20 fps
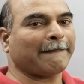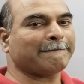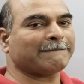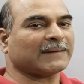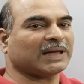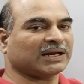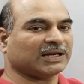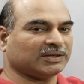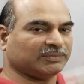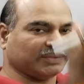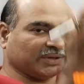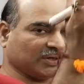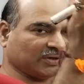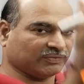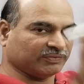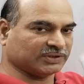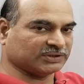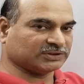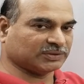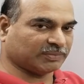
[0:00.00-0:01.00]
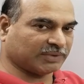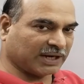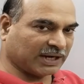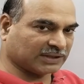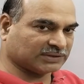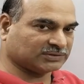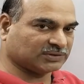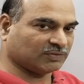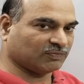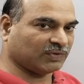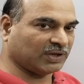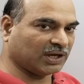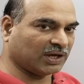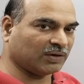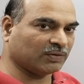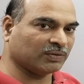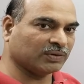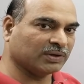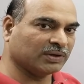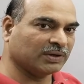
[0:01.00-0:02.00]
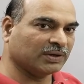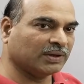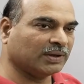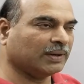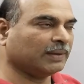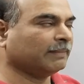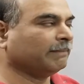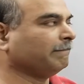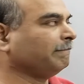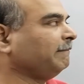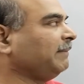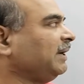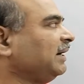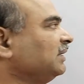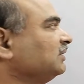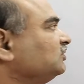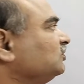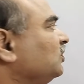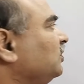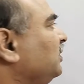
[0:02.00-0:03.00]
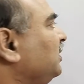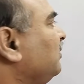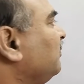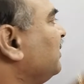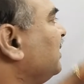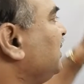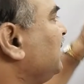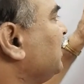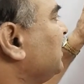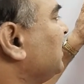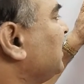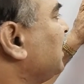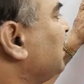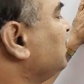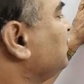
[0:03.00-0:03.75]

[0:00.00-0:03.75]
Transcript: arrangement of the subtraction we have made. So in vertical